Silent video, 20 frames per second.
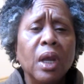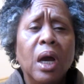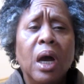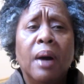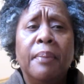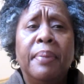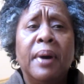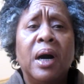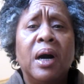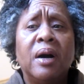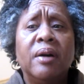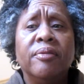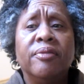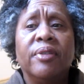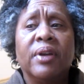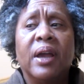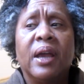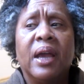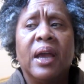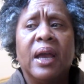above.
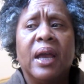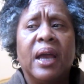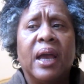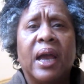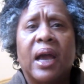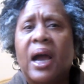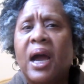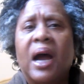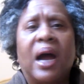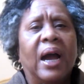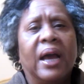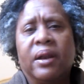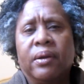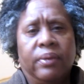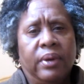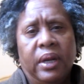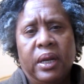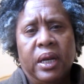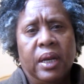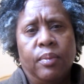I don't
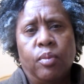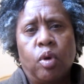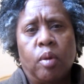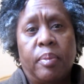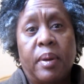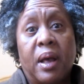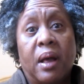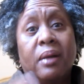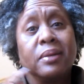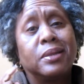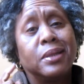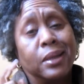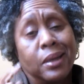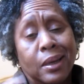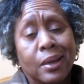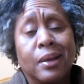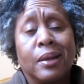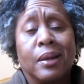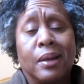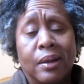need any more palettes, and
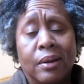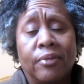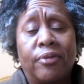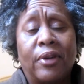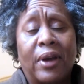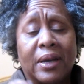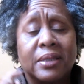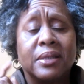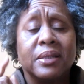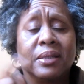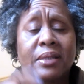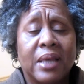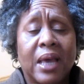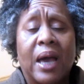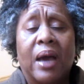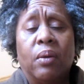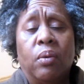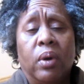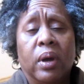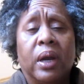in fact, since
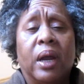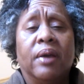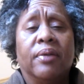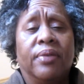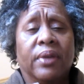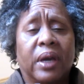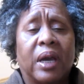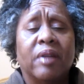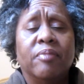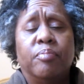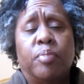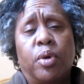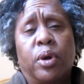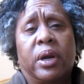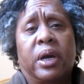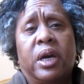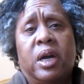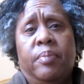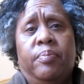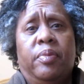that one, I think I
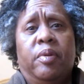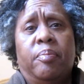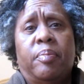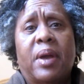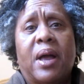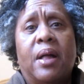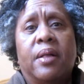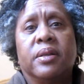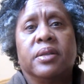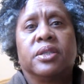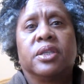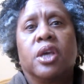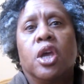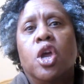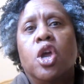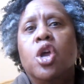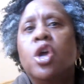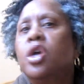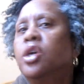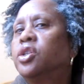bought a couple of palettes.
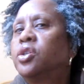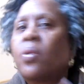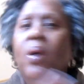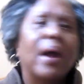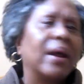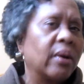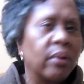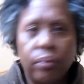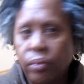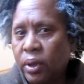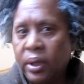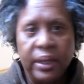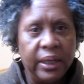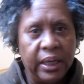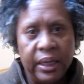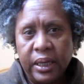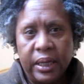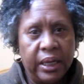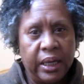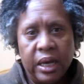So I don't really
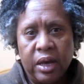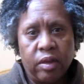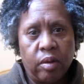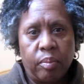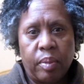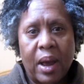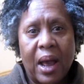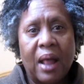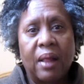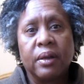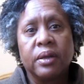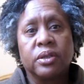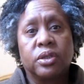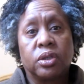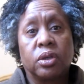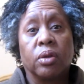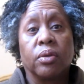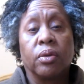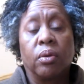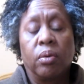need any other palettes.
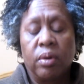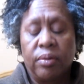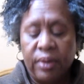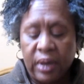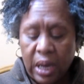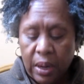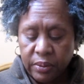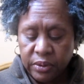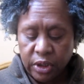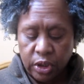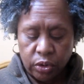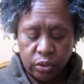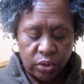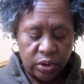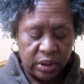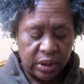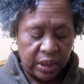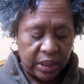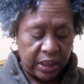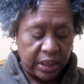So the only thing I was
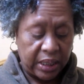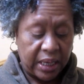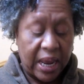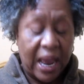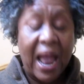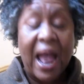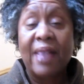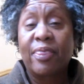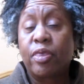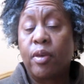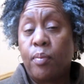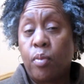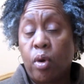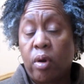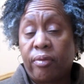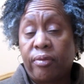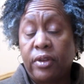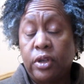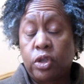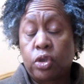interested in at the
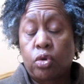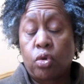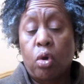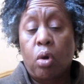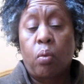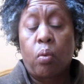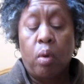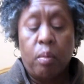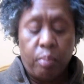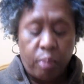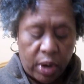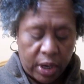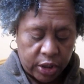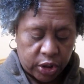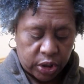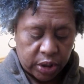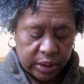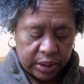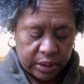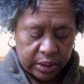Morphe store were
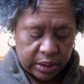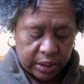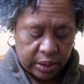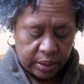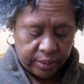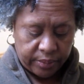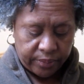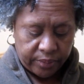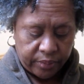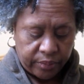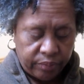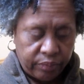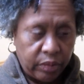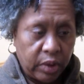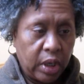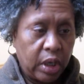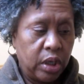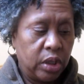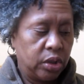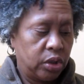brushes.
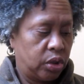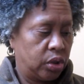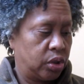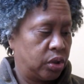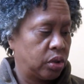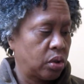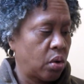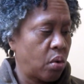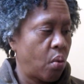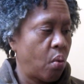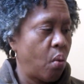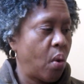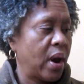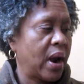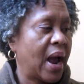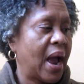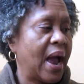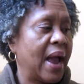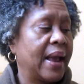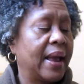So
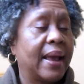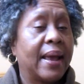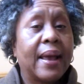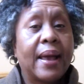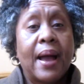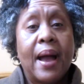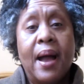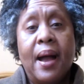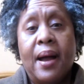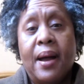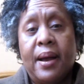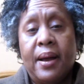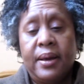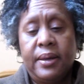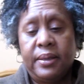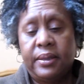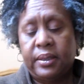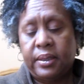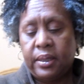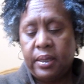what I got